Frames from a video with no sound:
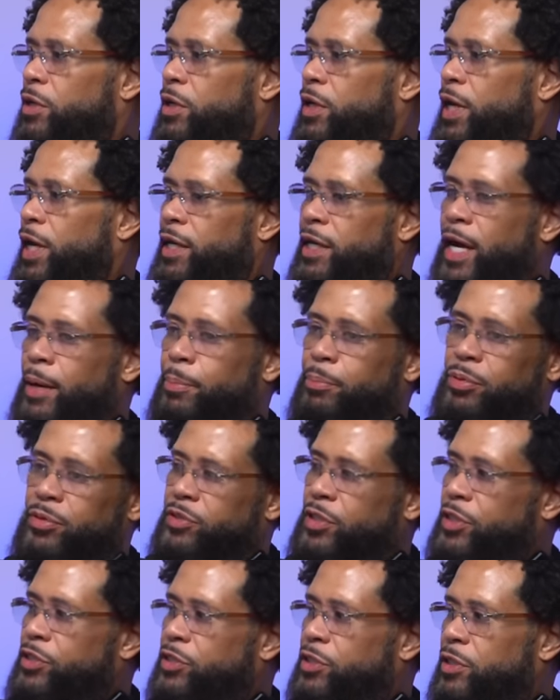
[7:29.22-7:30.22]
in that
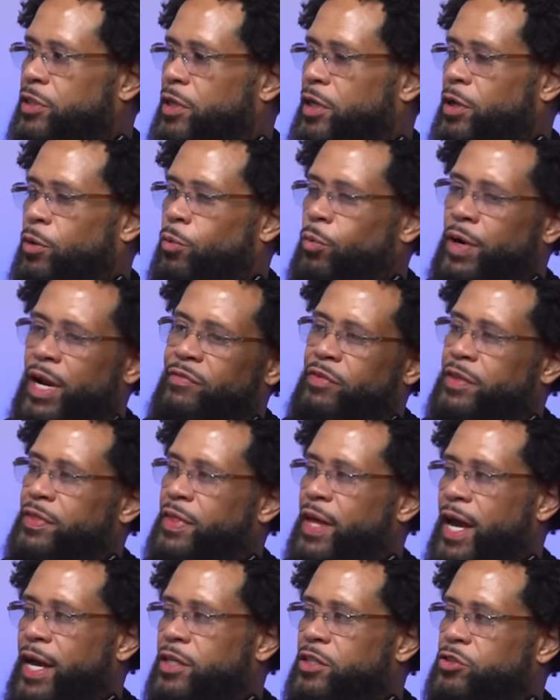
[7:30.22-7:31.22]
position with
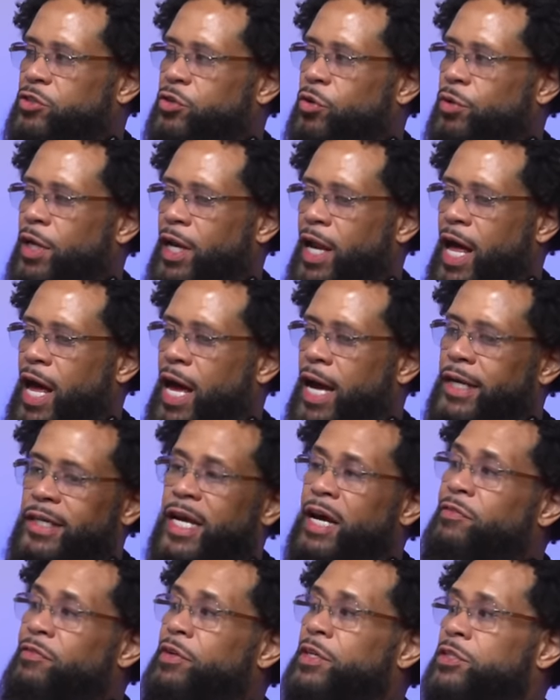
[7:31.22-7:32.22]
everything that's on the line.
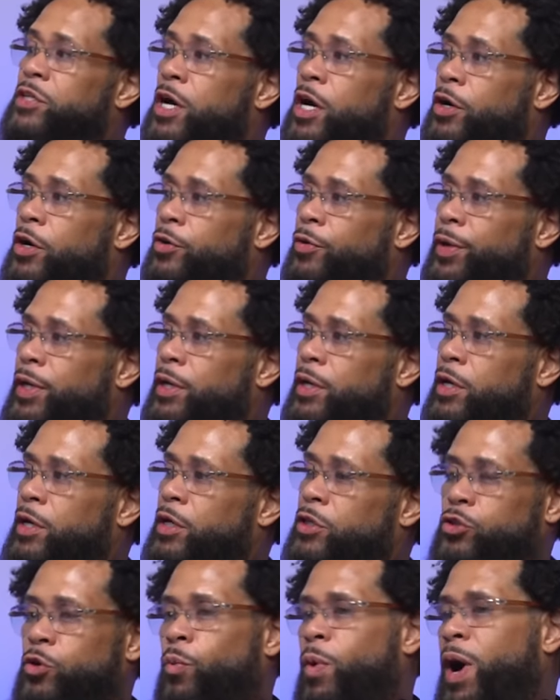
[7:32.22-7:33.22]
Devin is hungry,
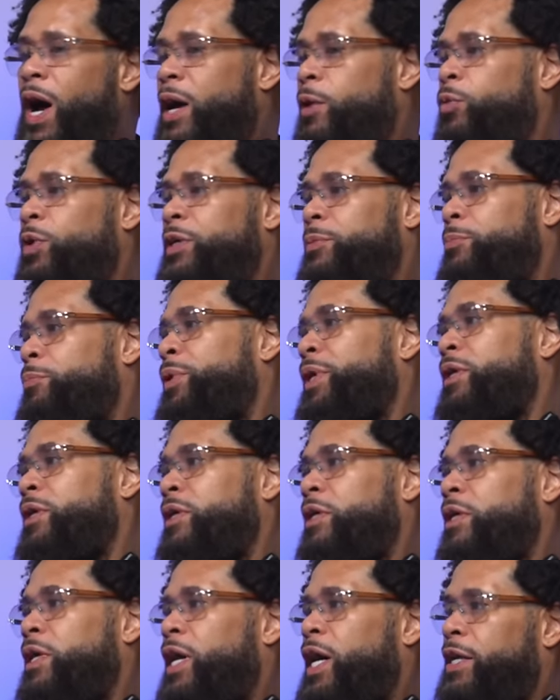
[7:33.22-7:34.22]
so why wouldn't be
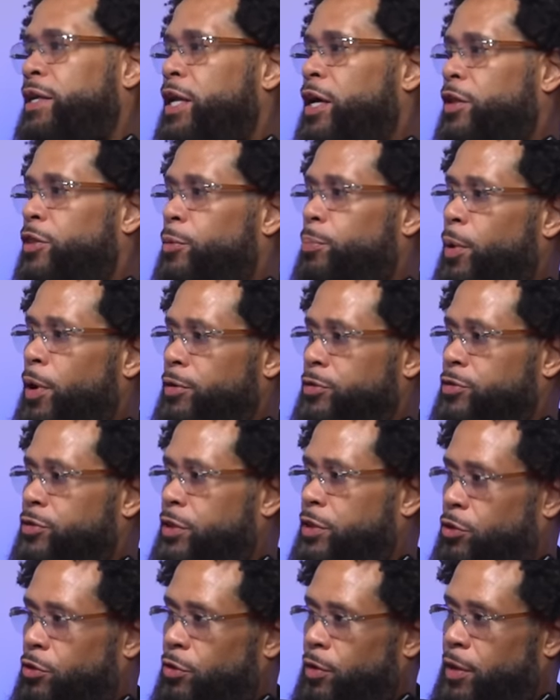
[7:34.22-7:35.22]
another
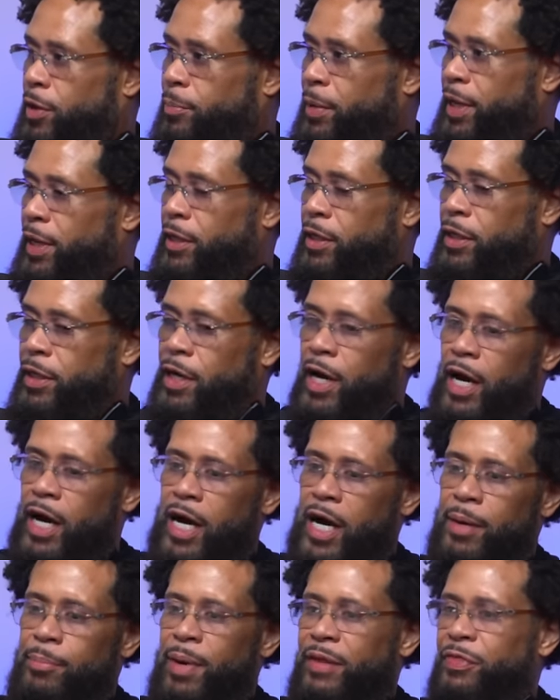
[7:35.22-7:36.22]
person? You know what I mean? Yeah.
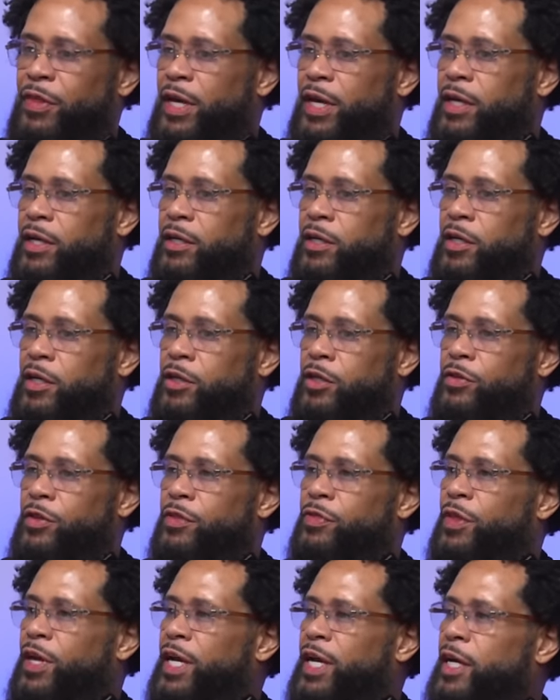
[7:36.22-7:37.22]
Um, I think the
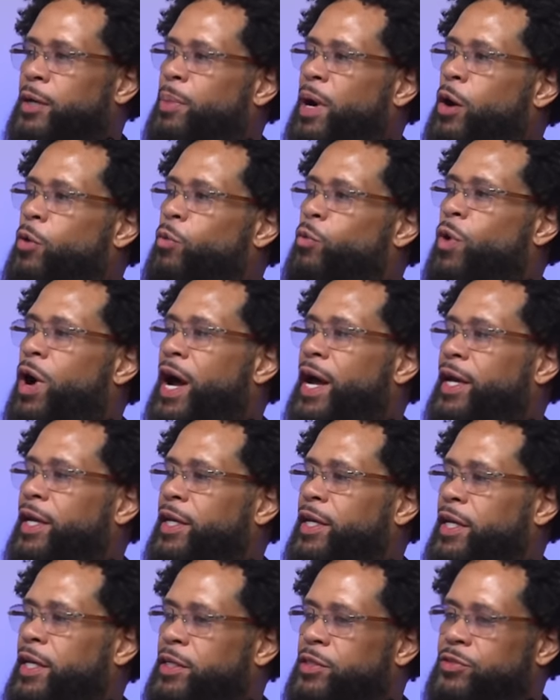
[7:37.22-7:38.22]
thing about
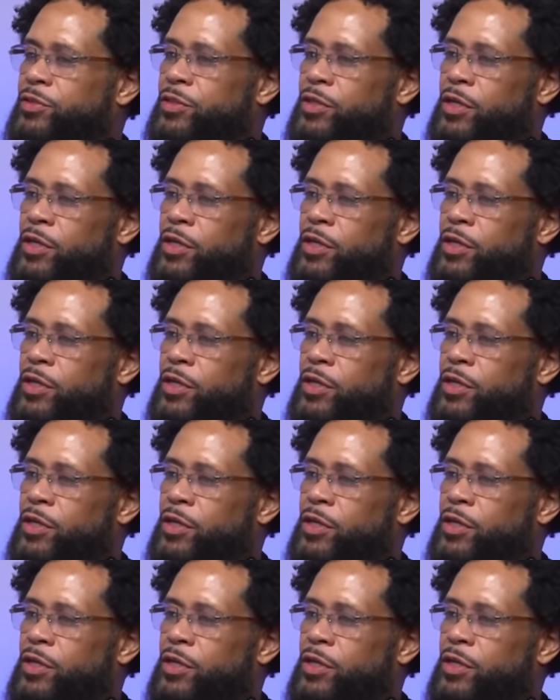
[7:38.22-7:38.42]
Ryan is,